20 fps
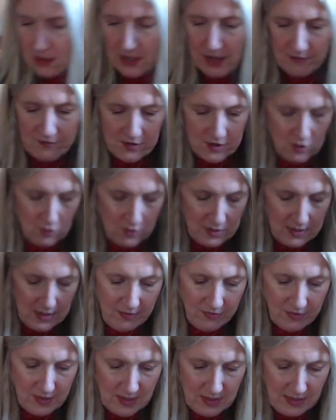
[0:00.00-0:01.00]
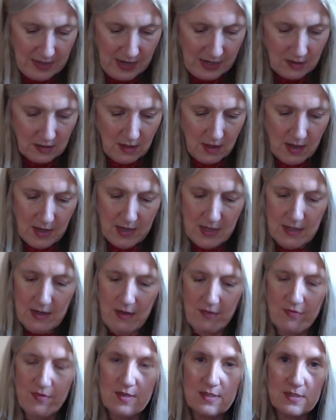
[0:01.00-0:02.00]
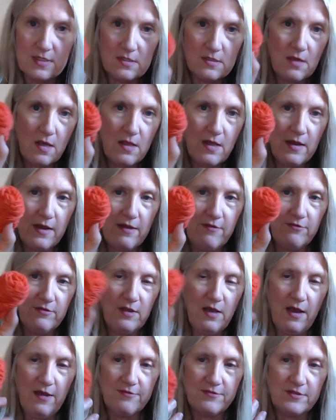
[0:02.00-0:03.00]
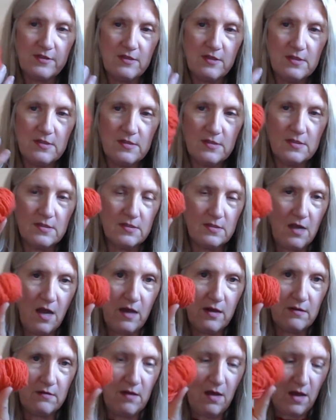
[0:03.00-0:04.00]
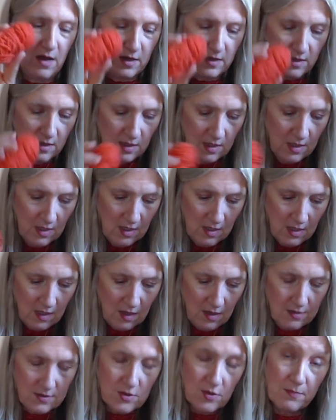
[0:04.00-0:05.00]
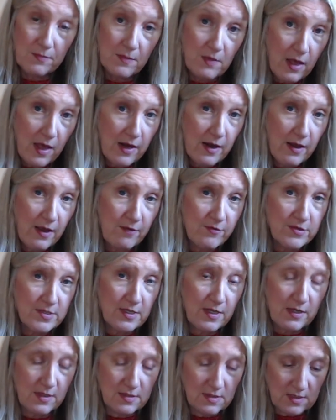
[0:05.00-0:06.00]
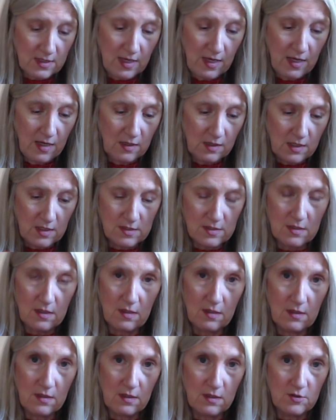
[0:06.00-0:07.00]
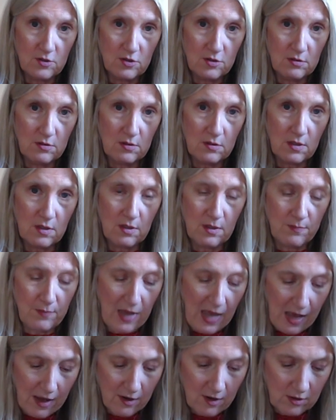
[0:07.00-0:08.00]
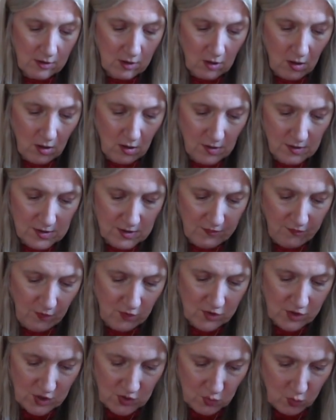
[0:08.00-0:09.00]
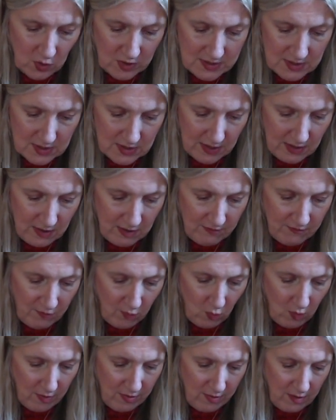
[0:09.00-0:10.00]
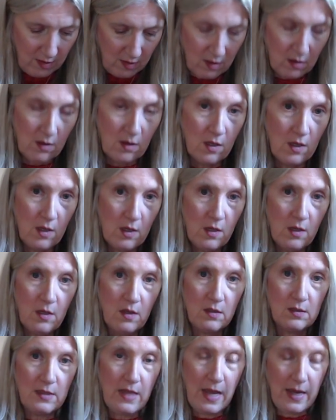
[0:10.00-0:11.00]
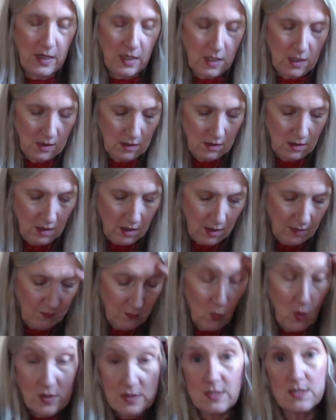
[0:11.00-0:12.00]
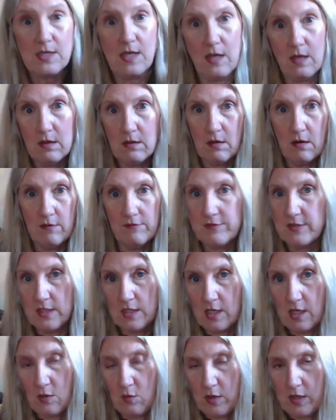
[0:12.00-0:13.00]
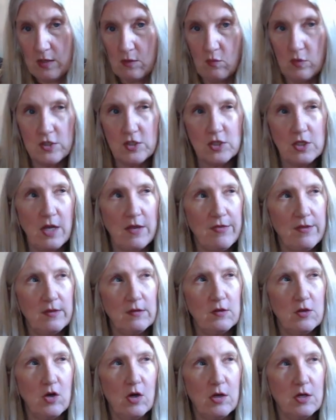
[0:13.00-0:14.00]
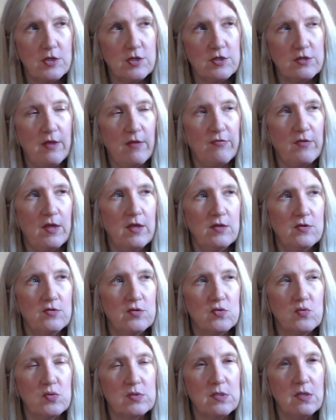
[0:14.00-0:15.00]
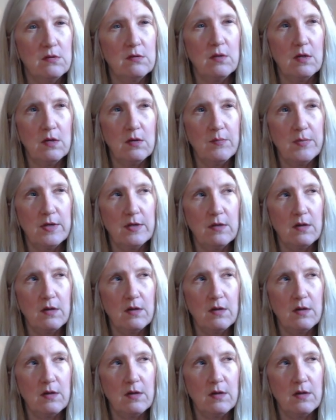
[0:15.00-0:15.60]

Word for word: have to knit the neckline and this is all I have left. This is not a lot. Uh, so I'm glad I have a second skein because the in, the pattern calls for just one skein for the neck, um, one skein of DK weight, which I think the yardage that they used was a little bit